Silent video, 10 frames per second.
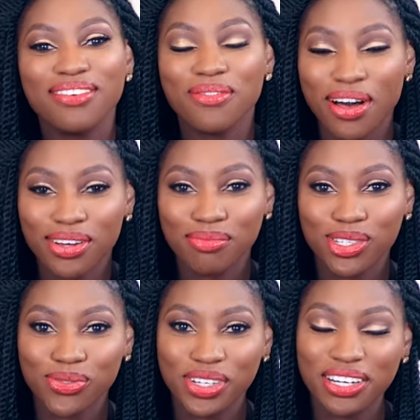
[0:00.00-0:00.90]
and welcome
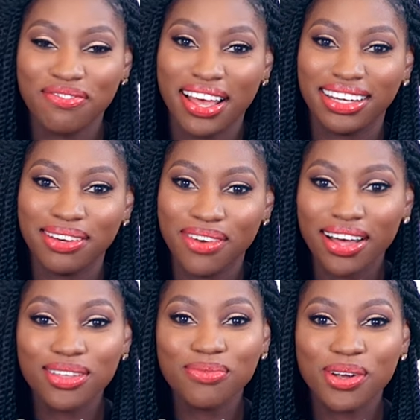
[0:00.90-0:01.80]
to Redefining Wealth,